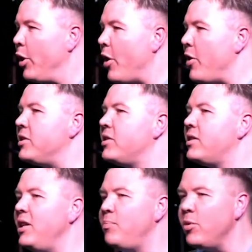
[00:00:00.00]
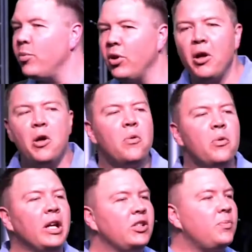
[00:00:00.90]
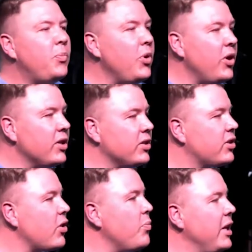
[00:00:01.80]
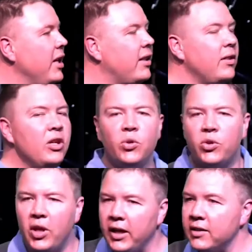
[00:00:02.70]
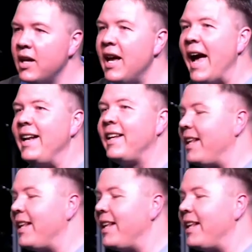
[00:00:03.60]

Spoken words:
I want to go and see people, experience so many new things.